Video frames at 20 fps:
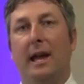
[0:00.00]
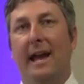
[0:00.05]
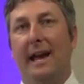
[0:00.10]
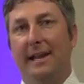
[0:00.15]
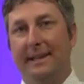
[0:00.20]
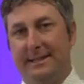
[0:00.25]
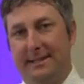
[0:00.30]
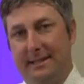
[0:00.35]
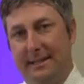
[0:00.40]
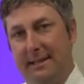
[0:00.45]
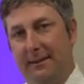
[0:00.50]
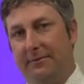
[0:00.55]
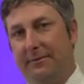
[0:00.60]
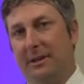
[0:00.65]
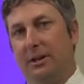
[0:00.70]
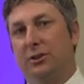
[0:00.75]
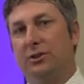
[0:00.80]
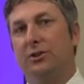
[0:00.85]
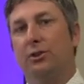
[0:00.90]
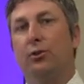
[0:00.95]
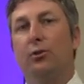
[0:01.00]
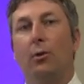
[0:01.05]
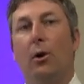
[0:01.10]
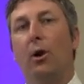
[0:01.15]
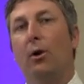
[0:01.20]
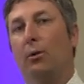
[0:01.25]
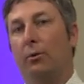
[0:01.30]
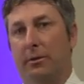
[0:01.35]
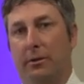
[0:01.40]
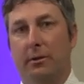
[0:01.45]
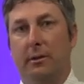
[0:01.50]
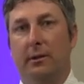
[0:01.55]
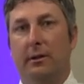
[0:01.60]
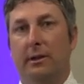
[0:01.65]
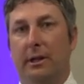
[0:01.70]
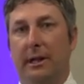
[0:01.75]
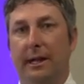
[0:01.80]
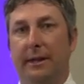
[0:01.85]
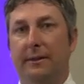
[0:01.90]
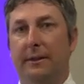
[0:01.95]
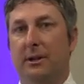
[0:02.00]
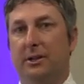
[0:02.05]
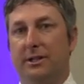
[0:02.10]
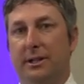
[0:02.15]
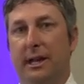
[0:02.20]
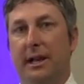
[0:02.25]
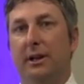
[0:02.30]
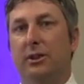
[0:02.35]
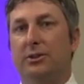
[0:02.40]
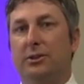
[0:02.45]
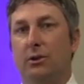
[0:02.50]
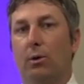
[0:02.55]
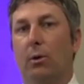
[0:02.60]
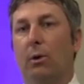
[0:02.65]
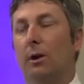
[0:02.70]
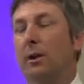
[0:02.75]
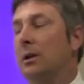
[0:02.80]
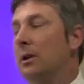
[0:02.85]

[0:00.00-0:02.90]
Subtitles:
and see if there's growth in their scale score.